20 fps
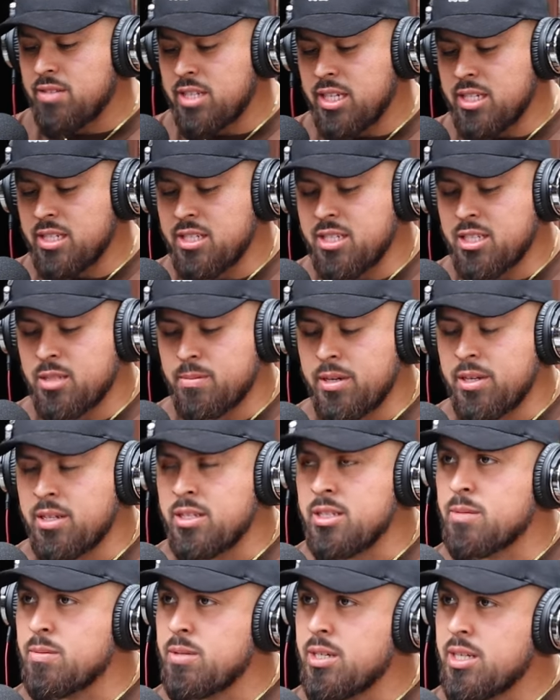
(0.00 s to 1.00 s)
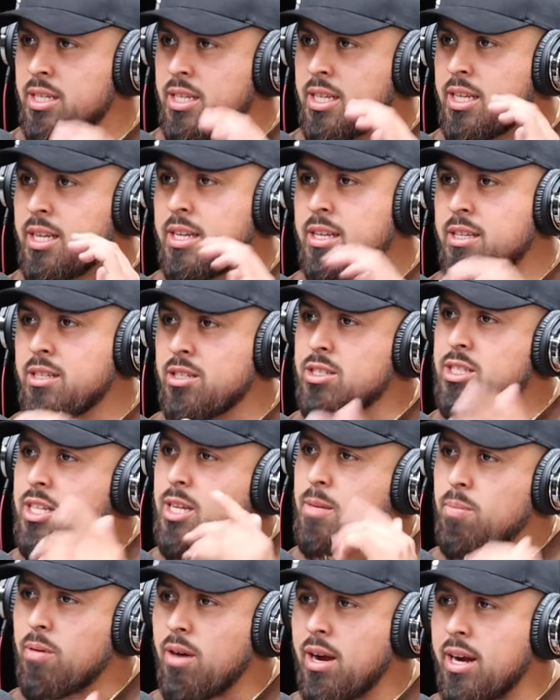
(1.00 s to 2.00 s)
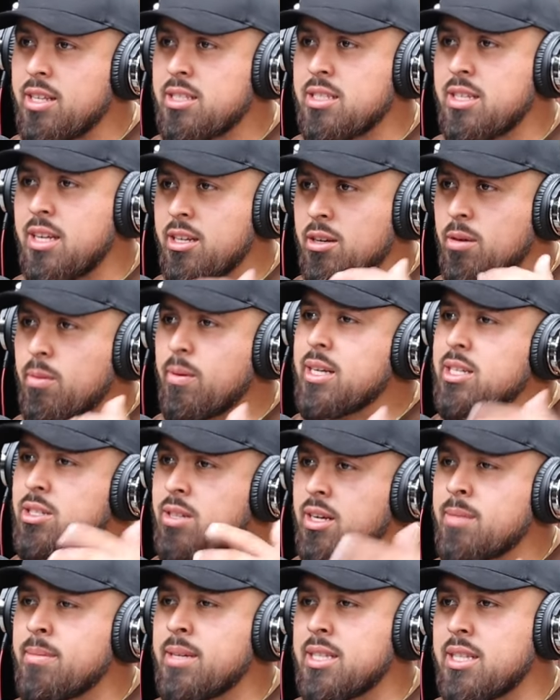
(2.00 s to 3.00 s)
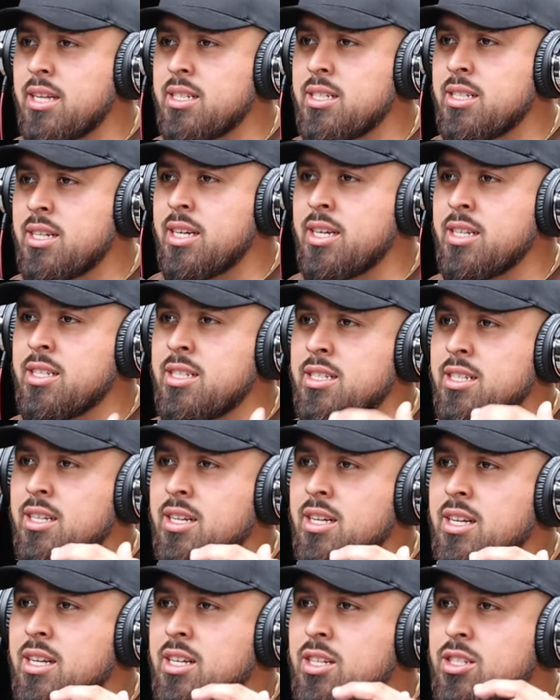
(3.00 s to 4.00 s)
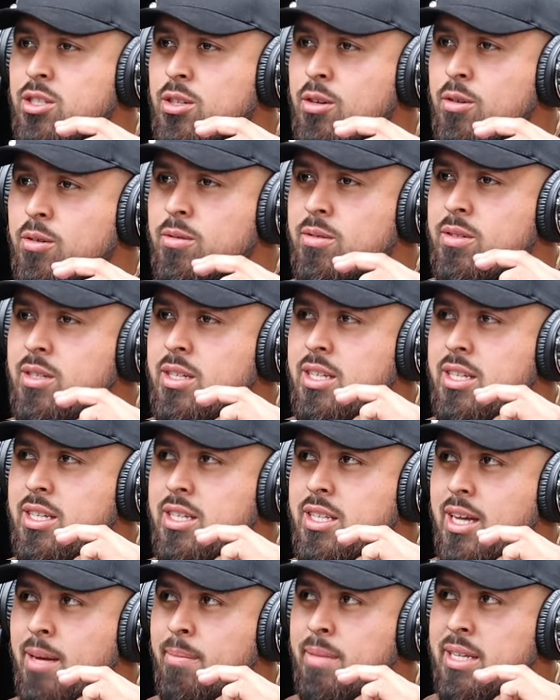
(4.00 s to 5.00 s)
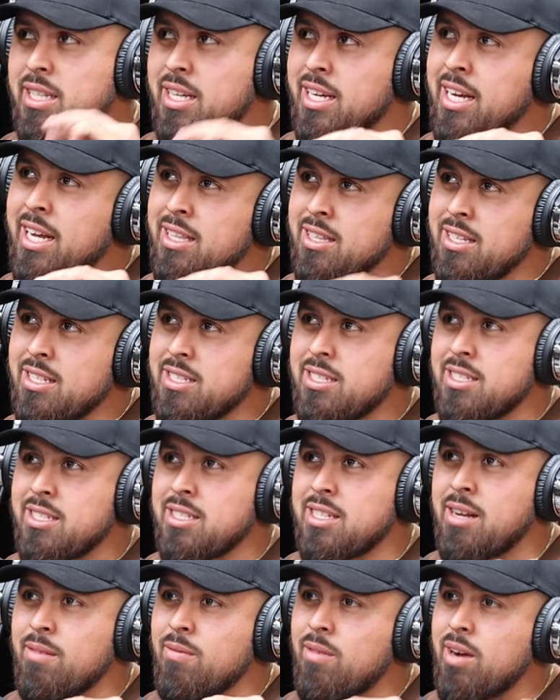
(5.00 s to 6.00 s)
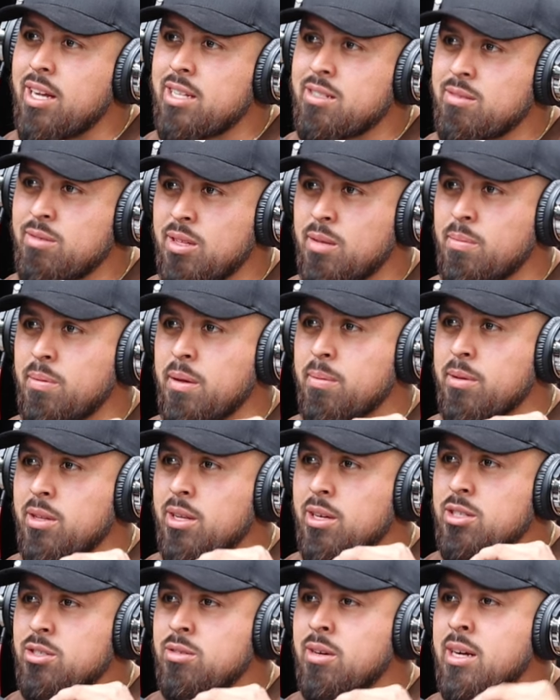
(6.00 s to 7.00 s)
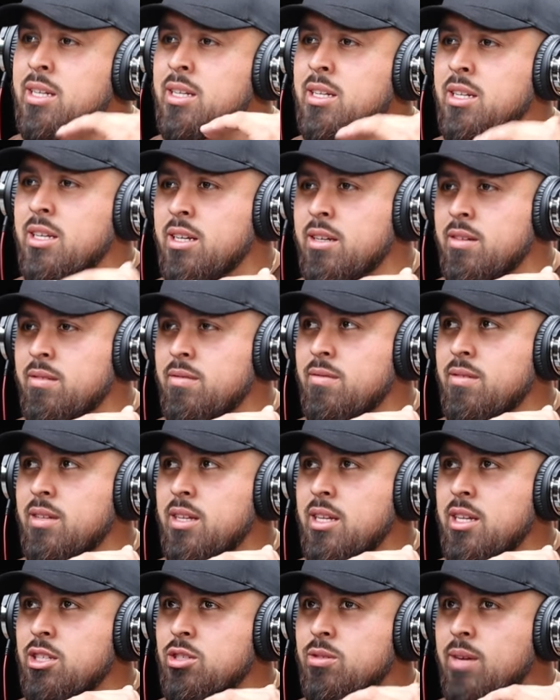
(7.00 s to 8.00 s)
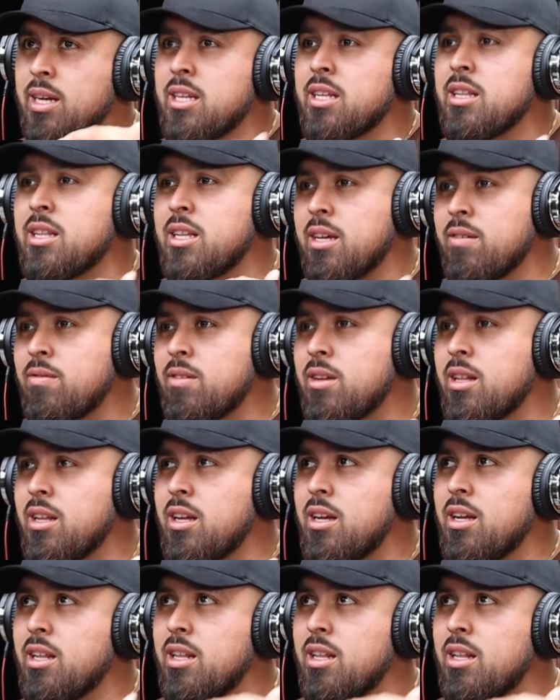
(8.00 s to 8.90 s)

life changing experience, but you said prior to that you're really trying to make that change. So I mean again this is advice for the people that are trying to live trying to leave a